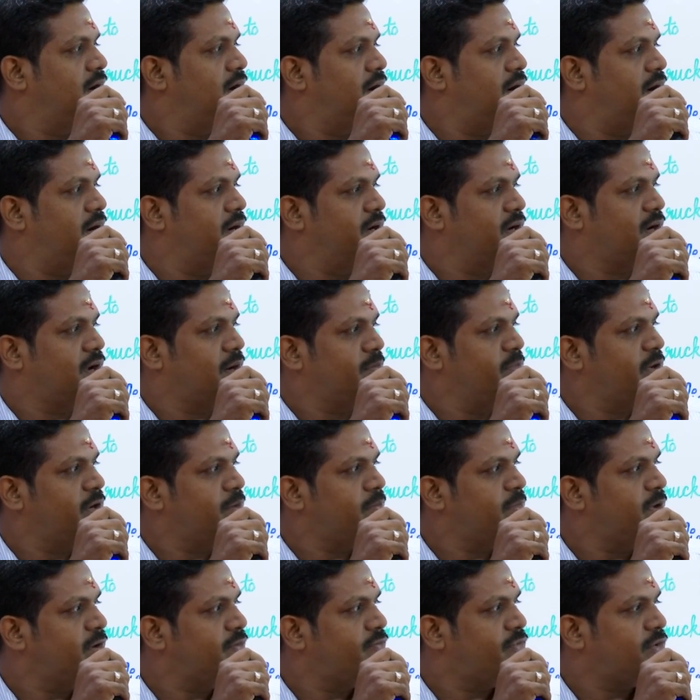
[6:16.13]
And
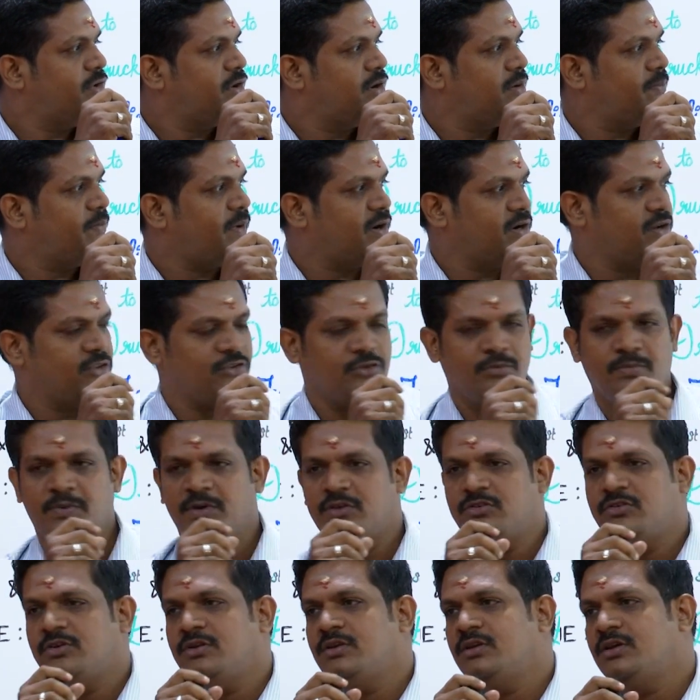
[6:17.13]
commitment for
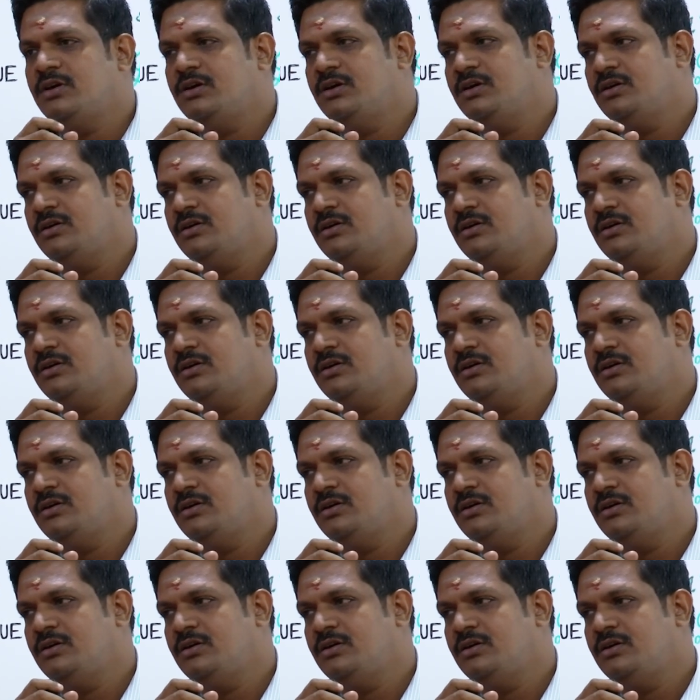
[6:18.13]
participation.